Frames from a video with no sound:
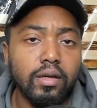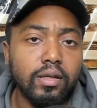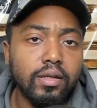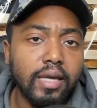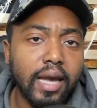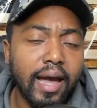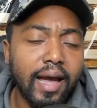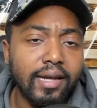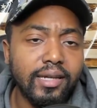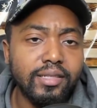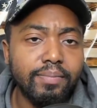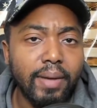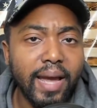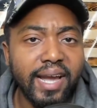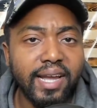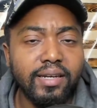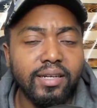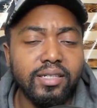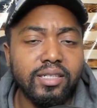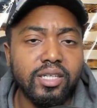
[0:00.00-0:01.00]
Guys,
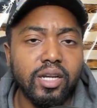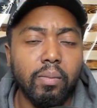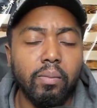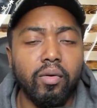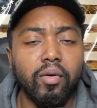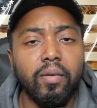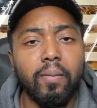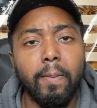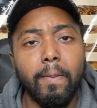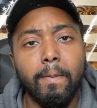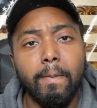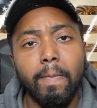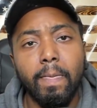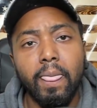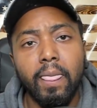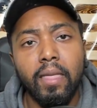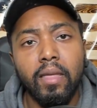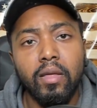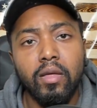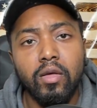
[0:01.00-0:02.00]
back in December,
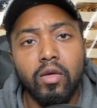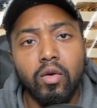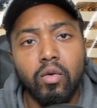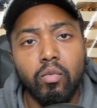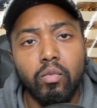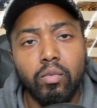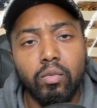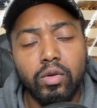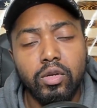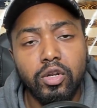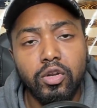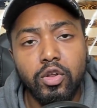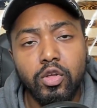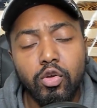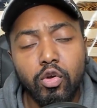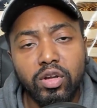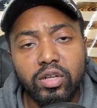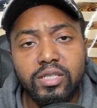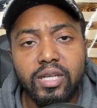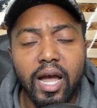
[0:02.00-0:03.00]
the New
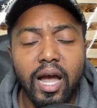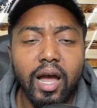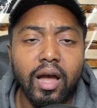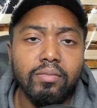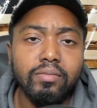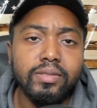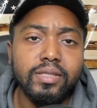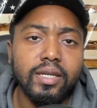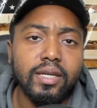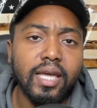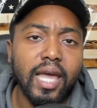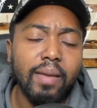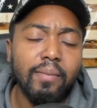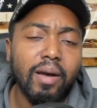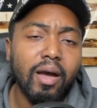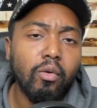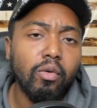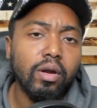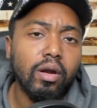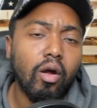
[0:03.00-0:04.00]
York Times came
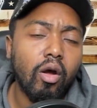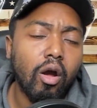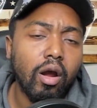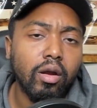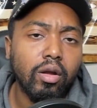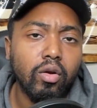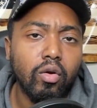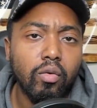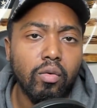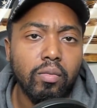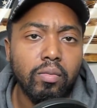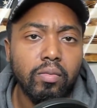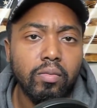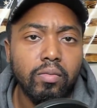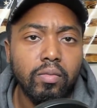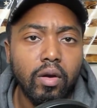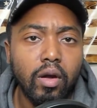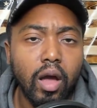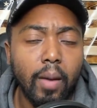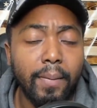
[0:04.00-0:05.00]
out with an article
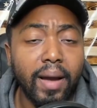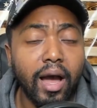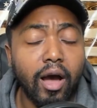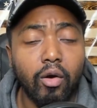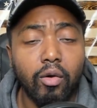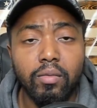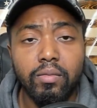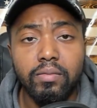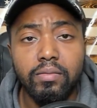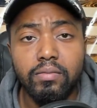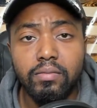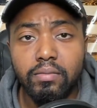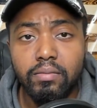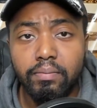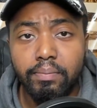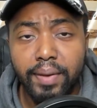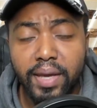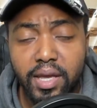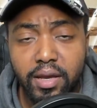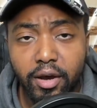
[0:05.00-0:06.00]
about
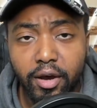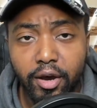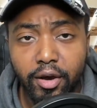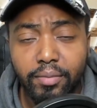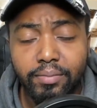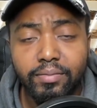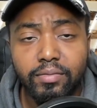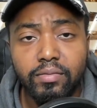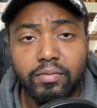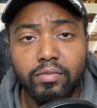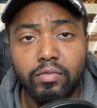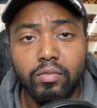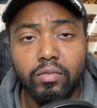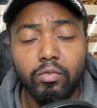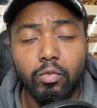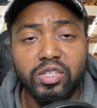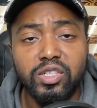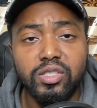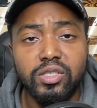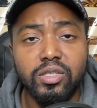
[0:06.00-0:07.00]
P-Hub,
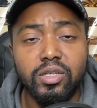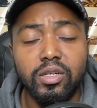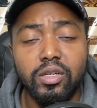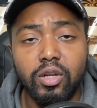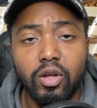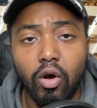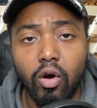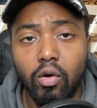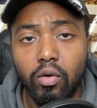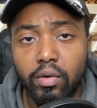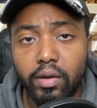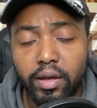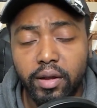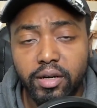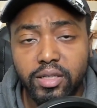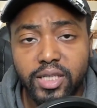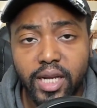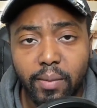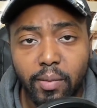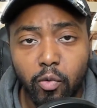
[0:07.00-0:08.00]
which is an adult
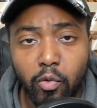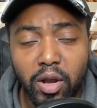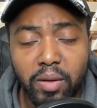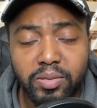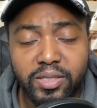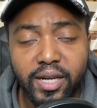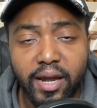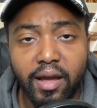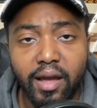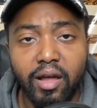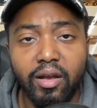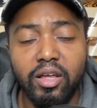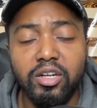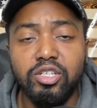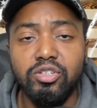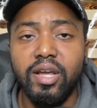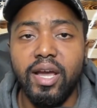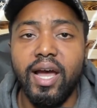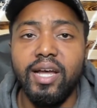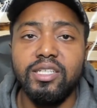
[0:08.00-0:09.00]
entertainment website. I'll let
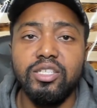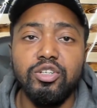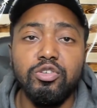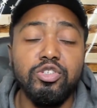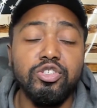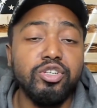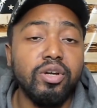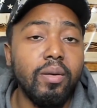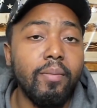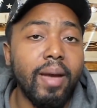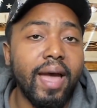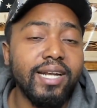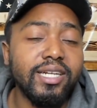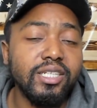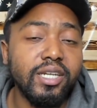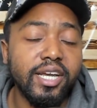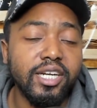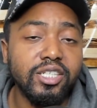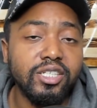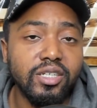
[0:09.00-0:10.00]
you guys use your
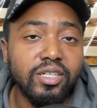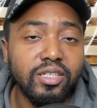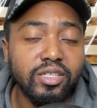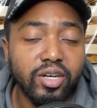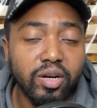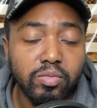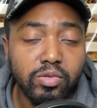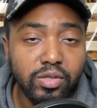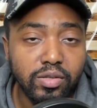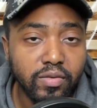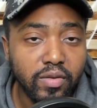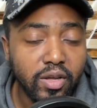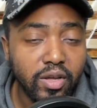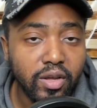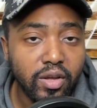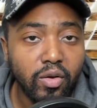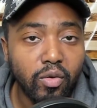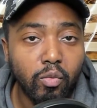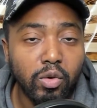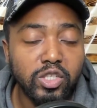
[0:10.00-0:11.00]
imagination in terms of
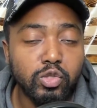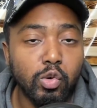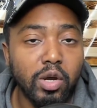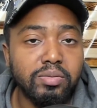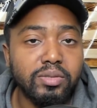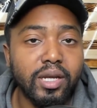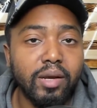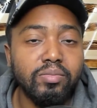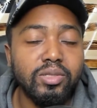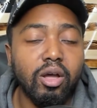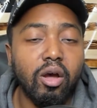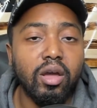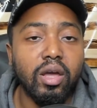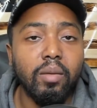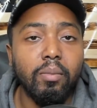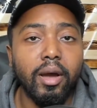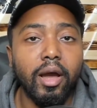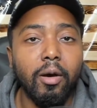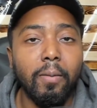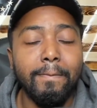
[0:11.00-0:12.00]
which website I'm talking
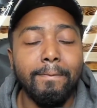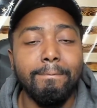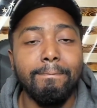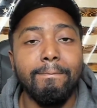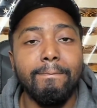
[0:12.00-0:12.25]
about.